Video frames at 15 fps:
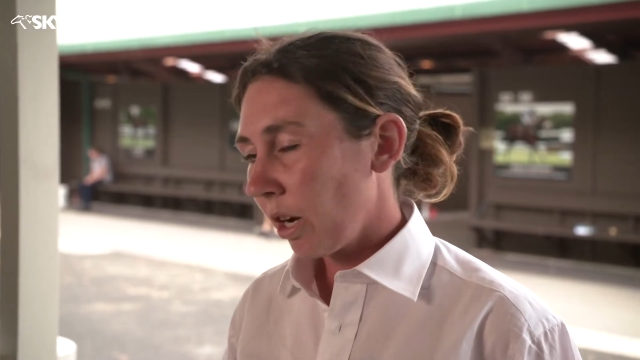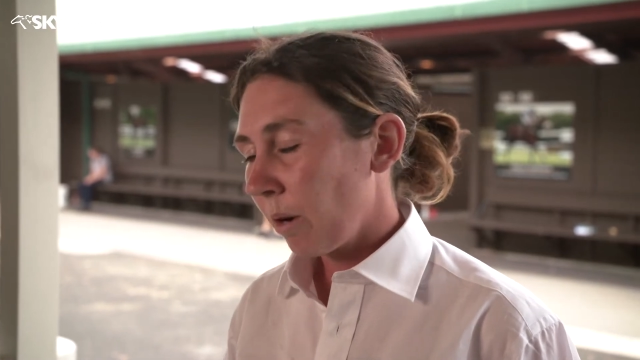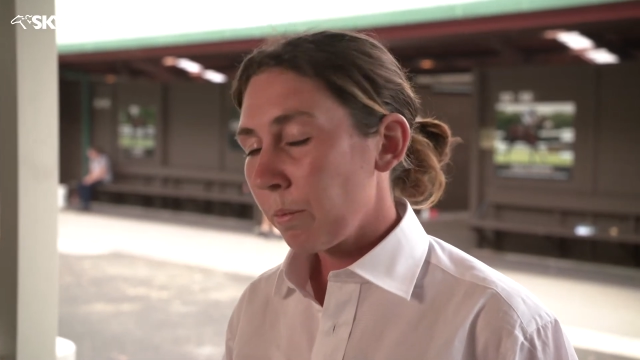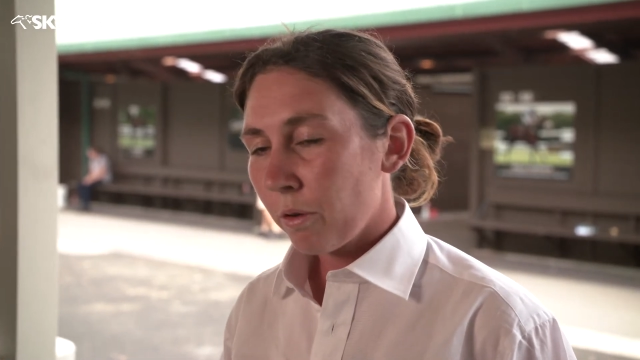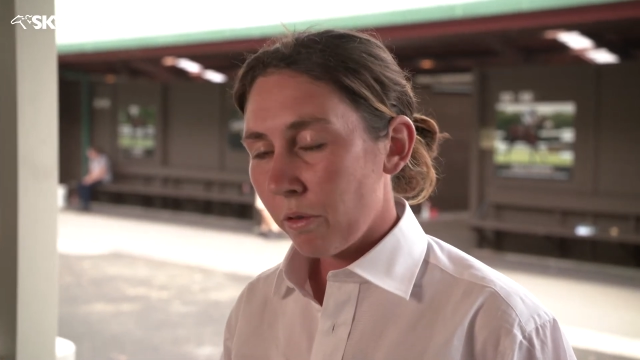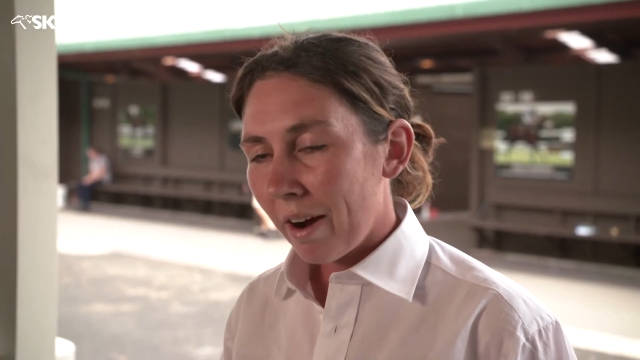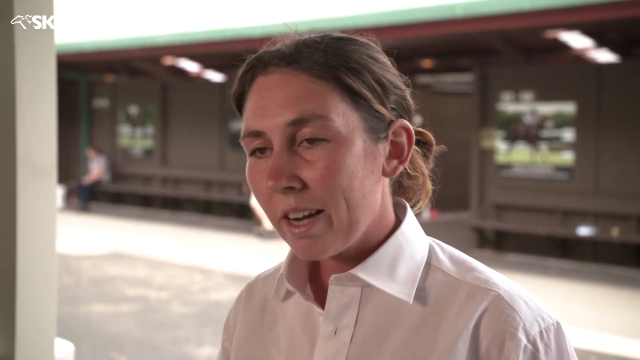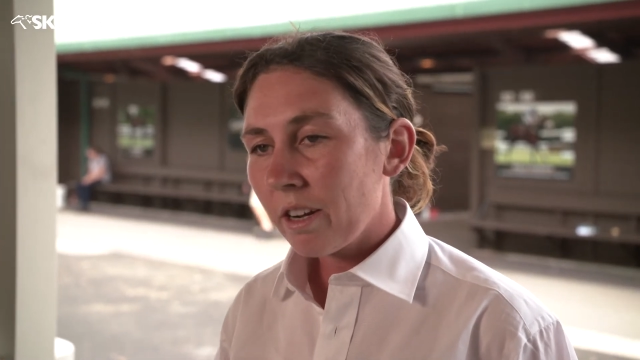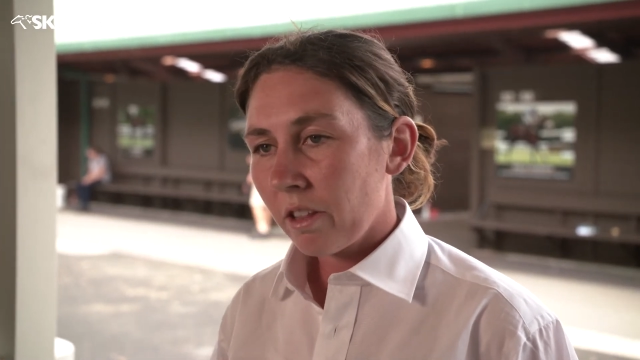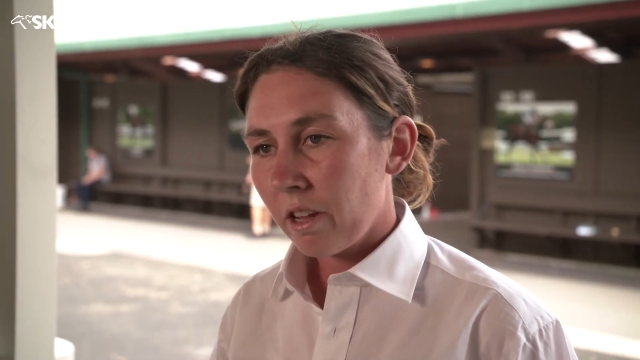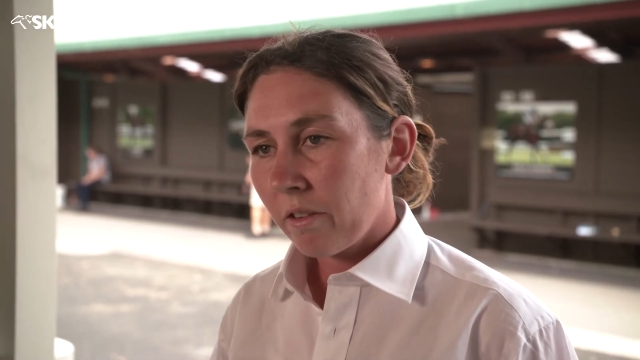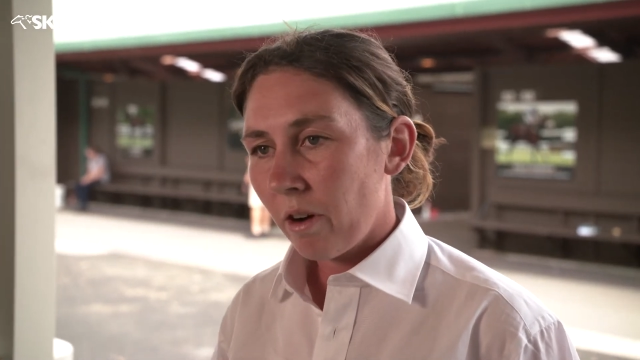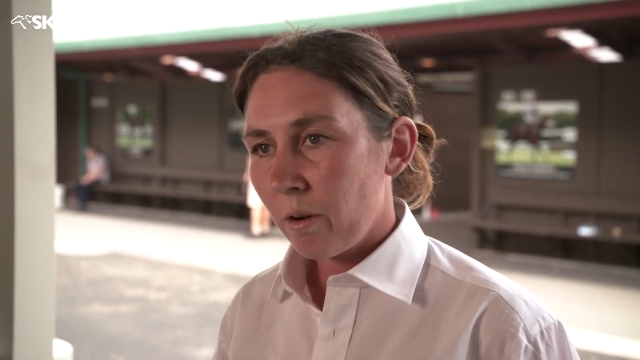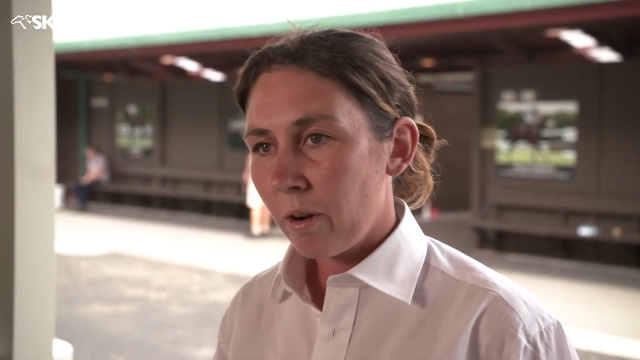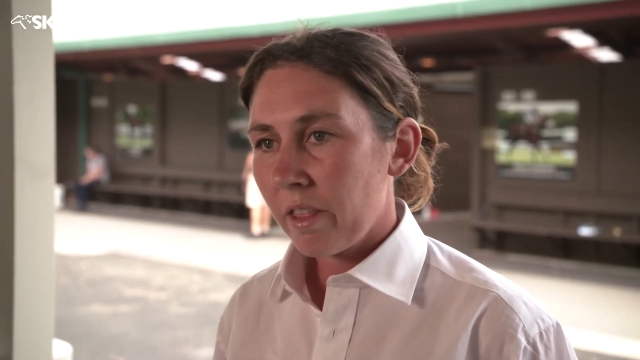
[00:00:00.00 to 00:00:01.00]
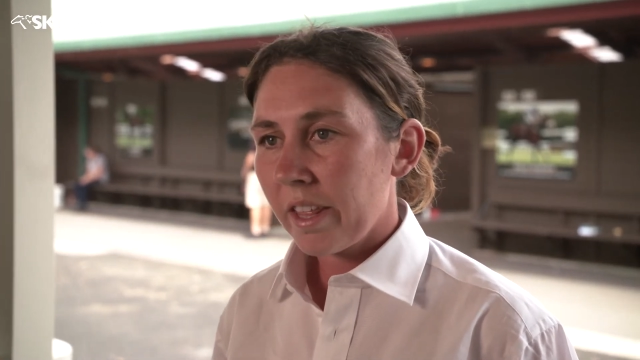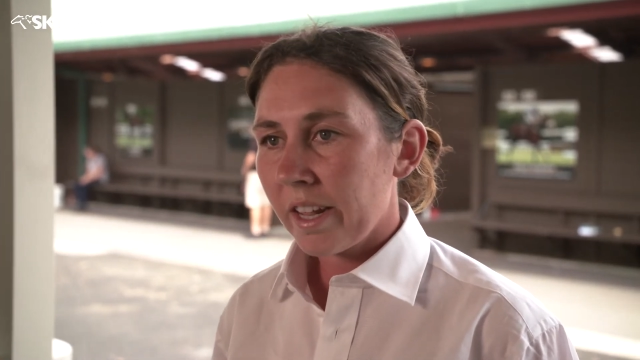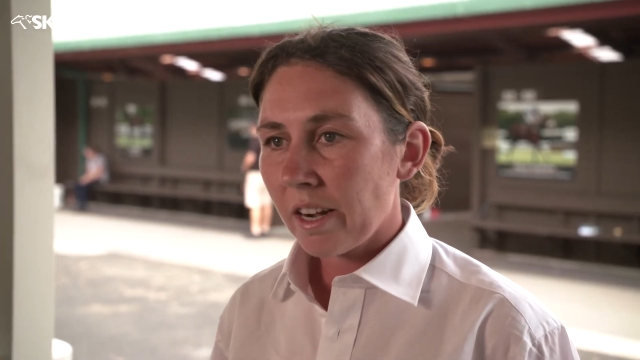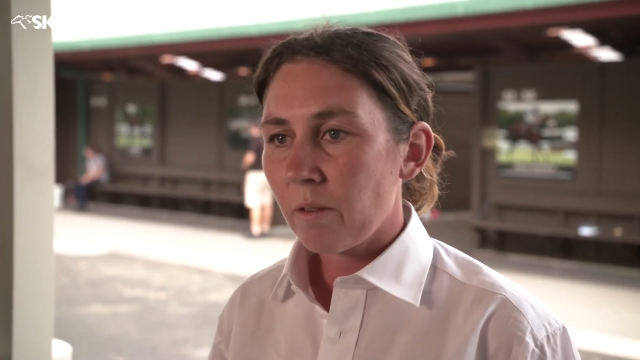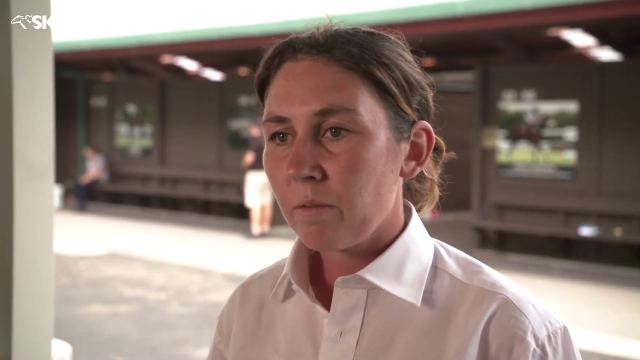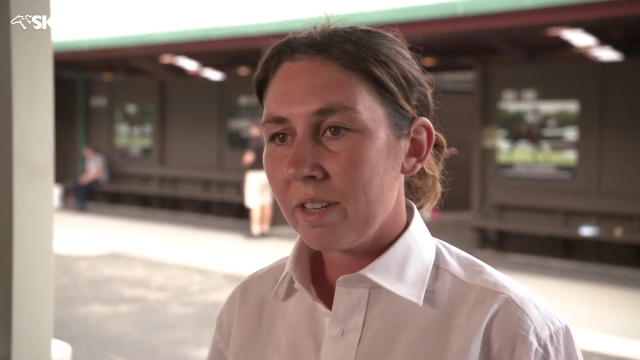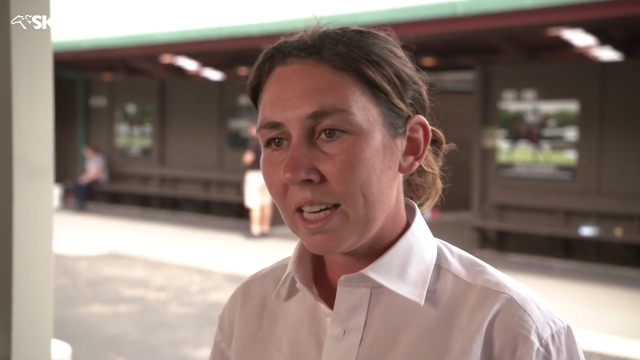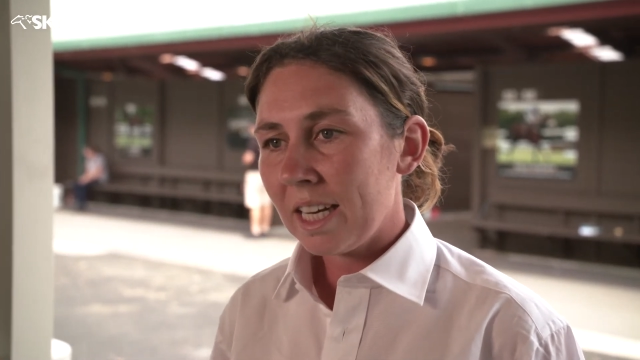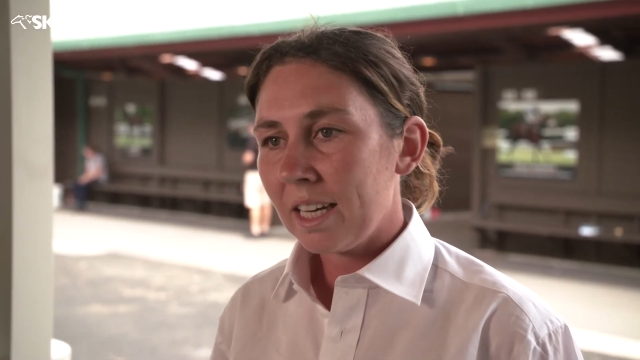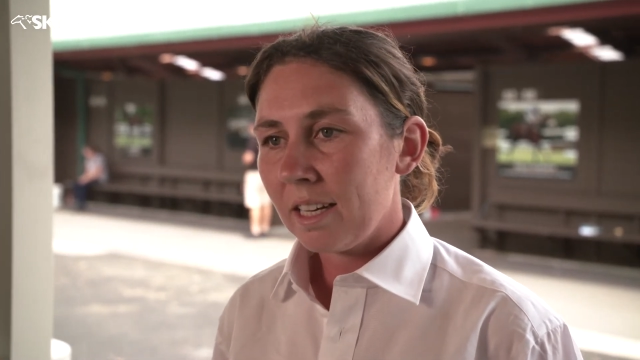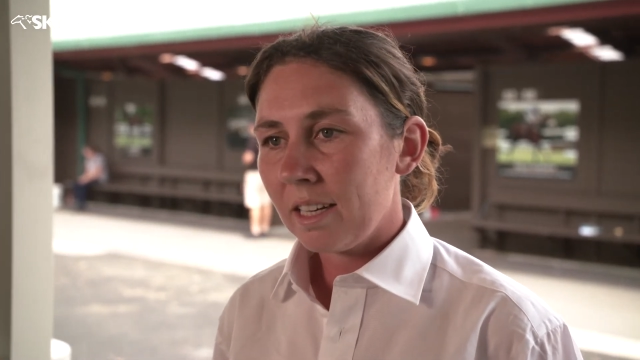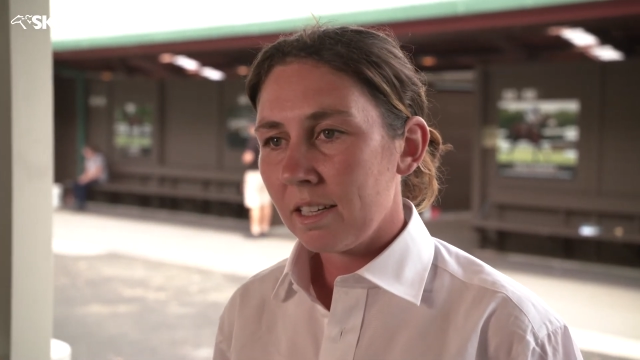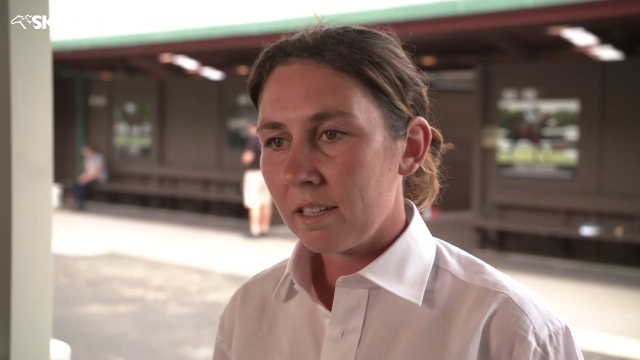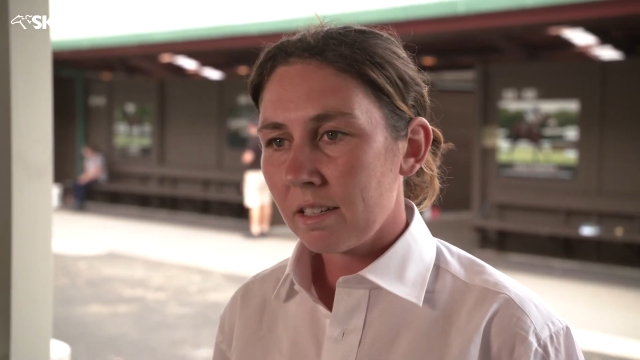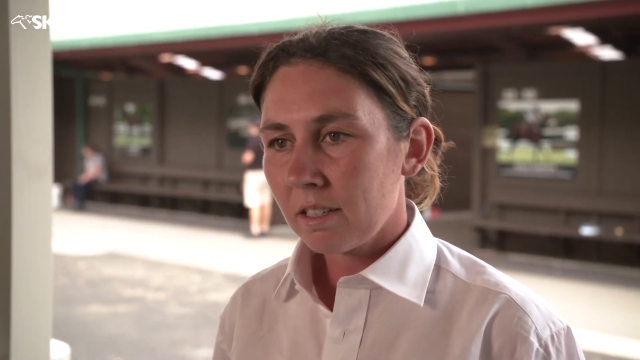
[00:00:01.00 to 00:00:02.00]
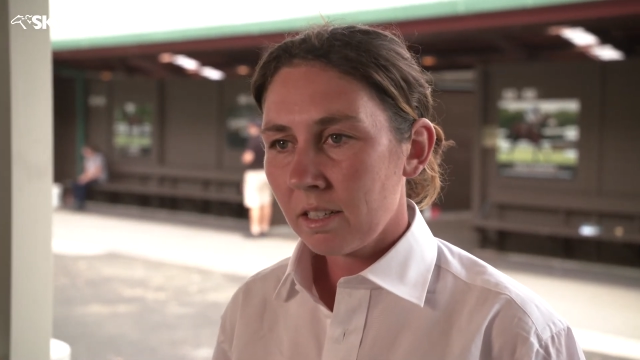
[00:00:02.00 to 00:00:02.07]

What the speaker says: parade on their own, and they don't need